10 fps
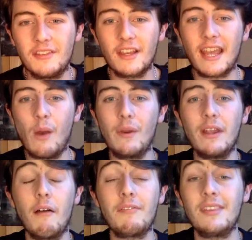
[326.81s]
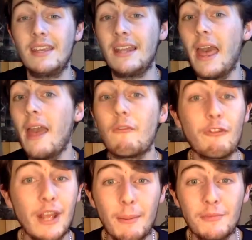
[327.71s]
I can't wait to have seen
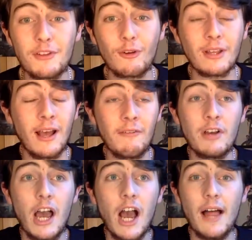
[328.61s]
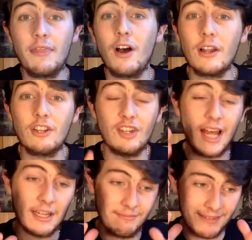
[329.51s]
every episode and have a knowledge
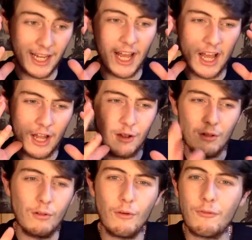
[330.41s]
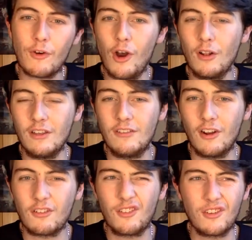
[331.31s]
and like a love for all these
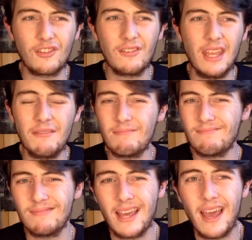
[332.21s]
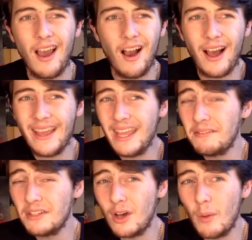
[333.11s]
Doctors. Because
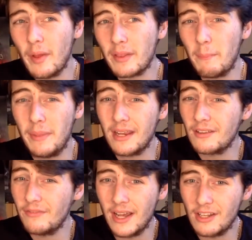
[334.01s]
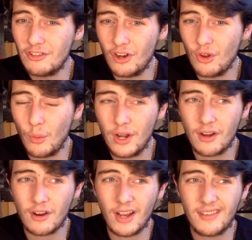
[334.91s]
even though I'm not the biggest fan of Jodie
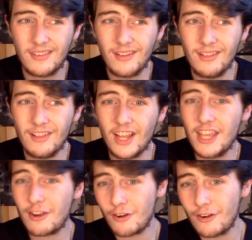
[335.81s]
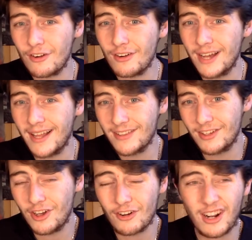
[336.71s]
Whittaker, I still like her as the
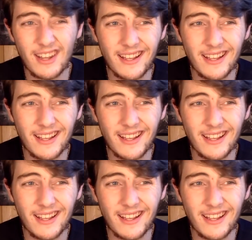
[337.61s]
Doctor.